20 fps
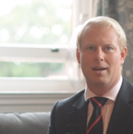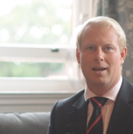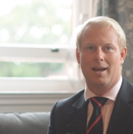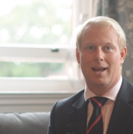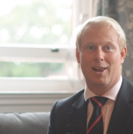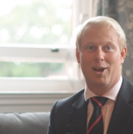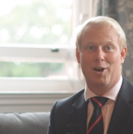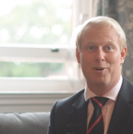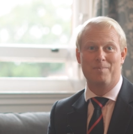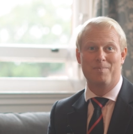
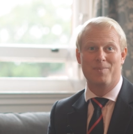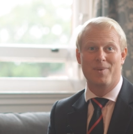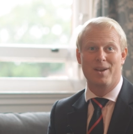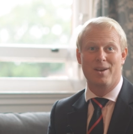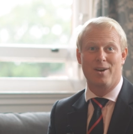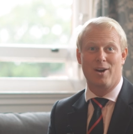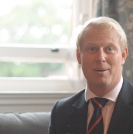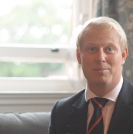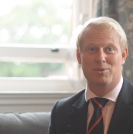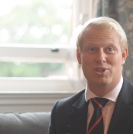Hello,
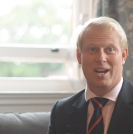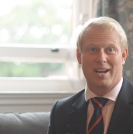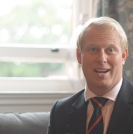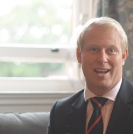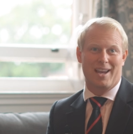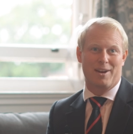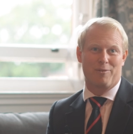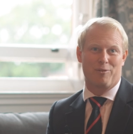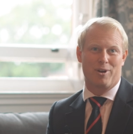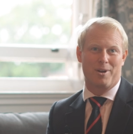I'm Jack
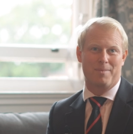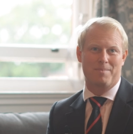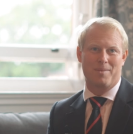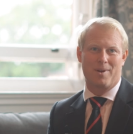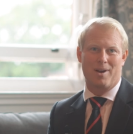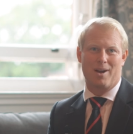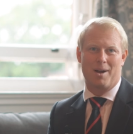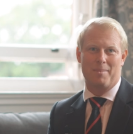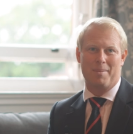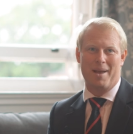Avery.
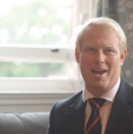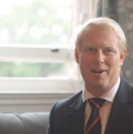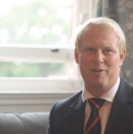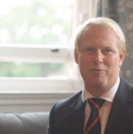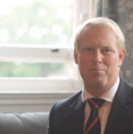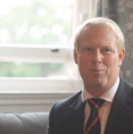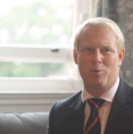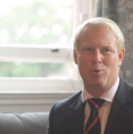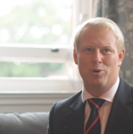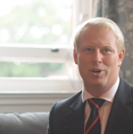I'm head
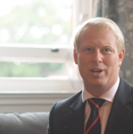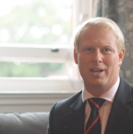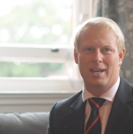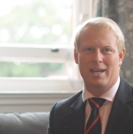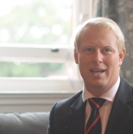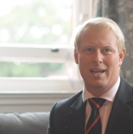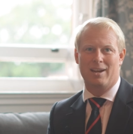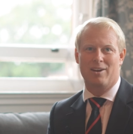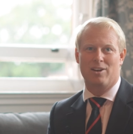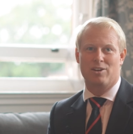of boarding
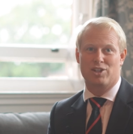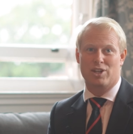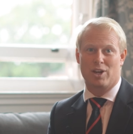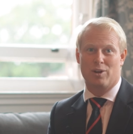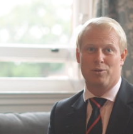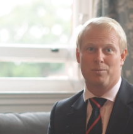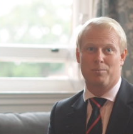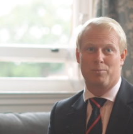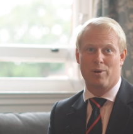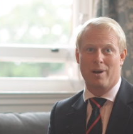here at
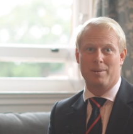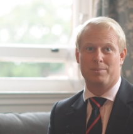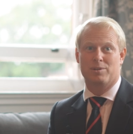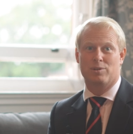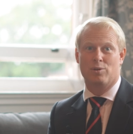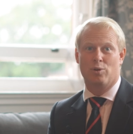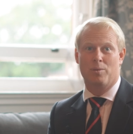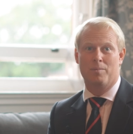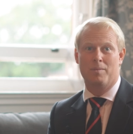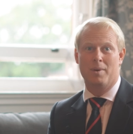Cheltenham Prep
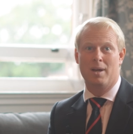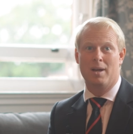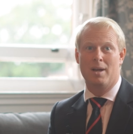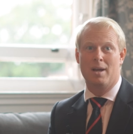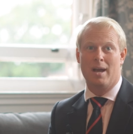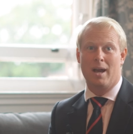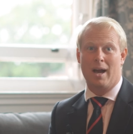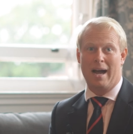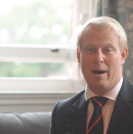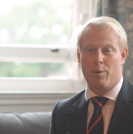School.
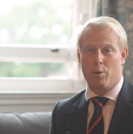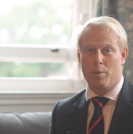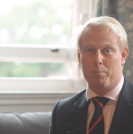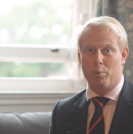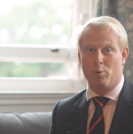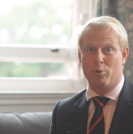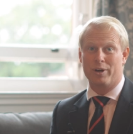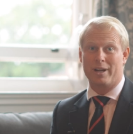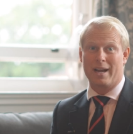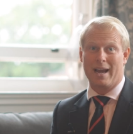Our
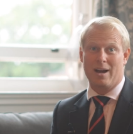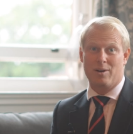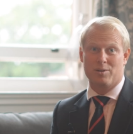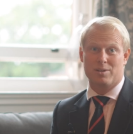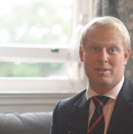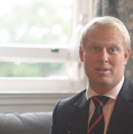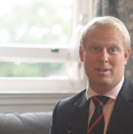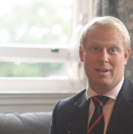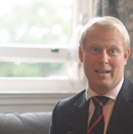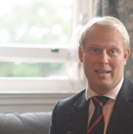boarding
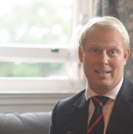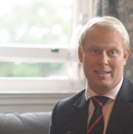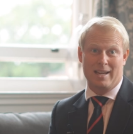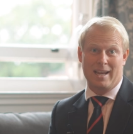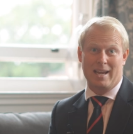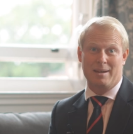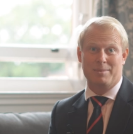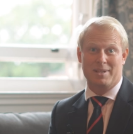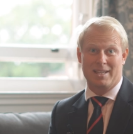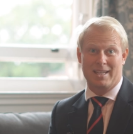house is
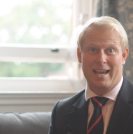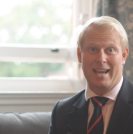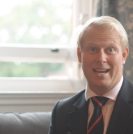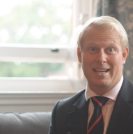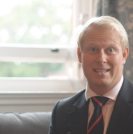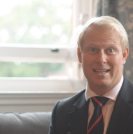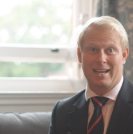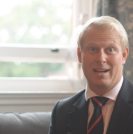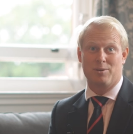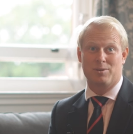named
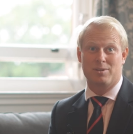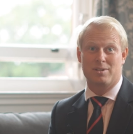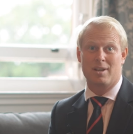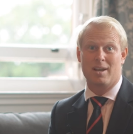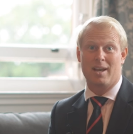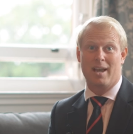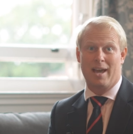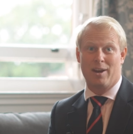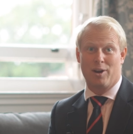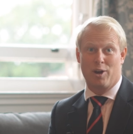Cade House
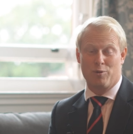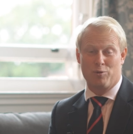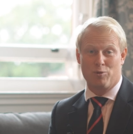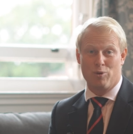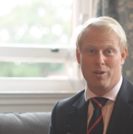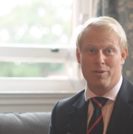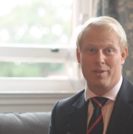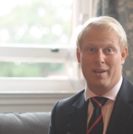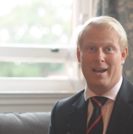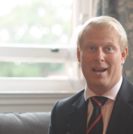and I
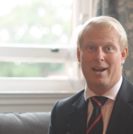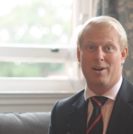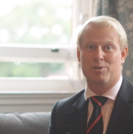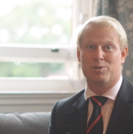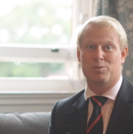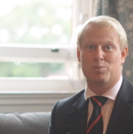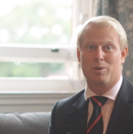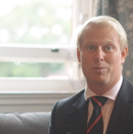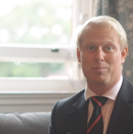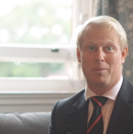run the
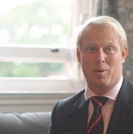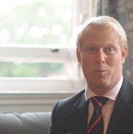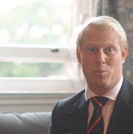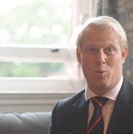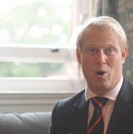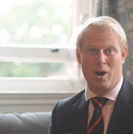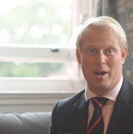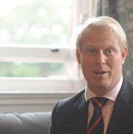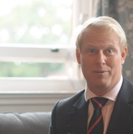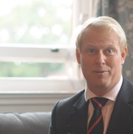house with my
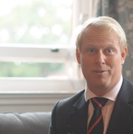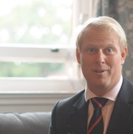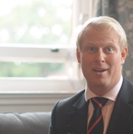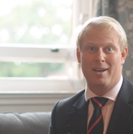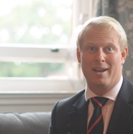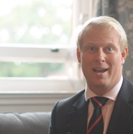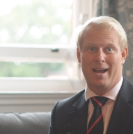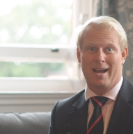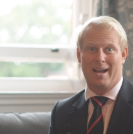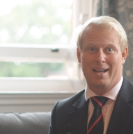wife
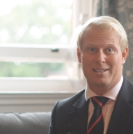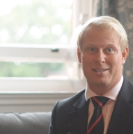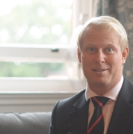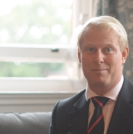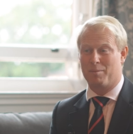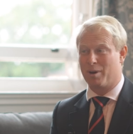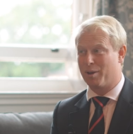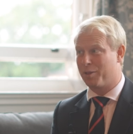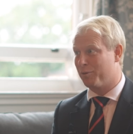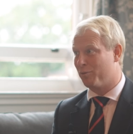and
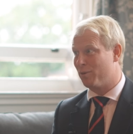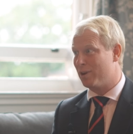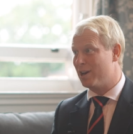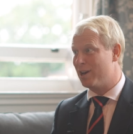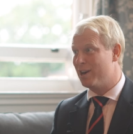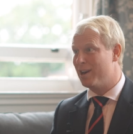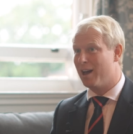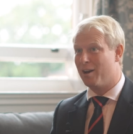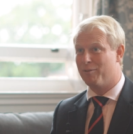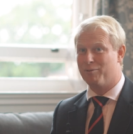my three
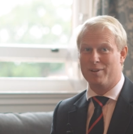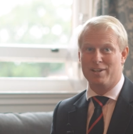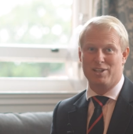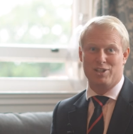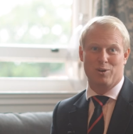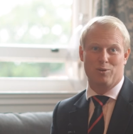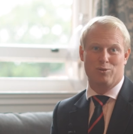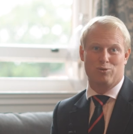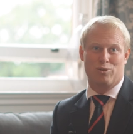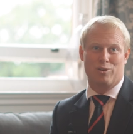lovely
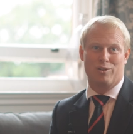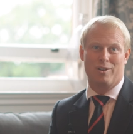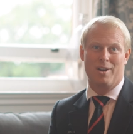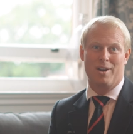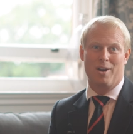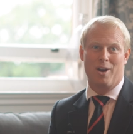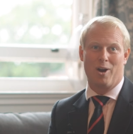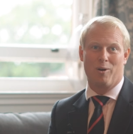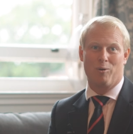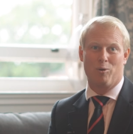
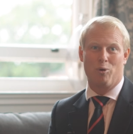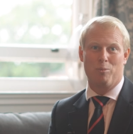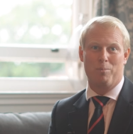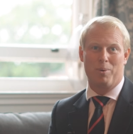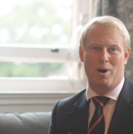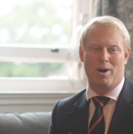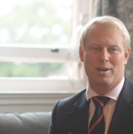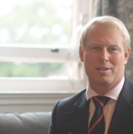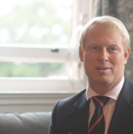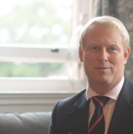children are all
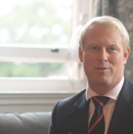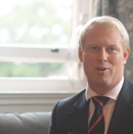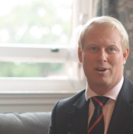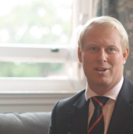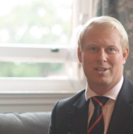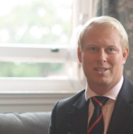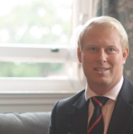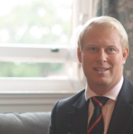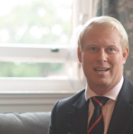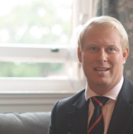part of our
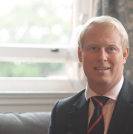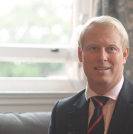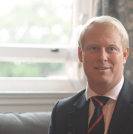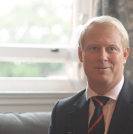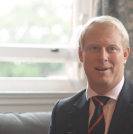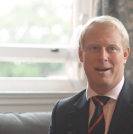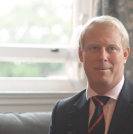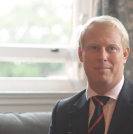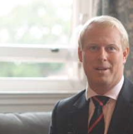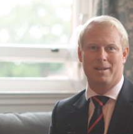extended
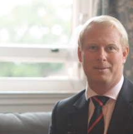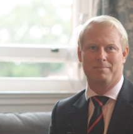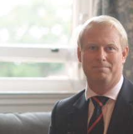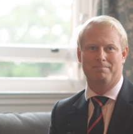family.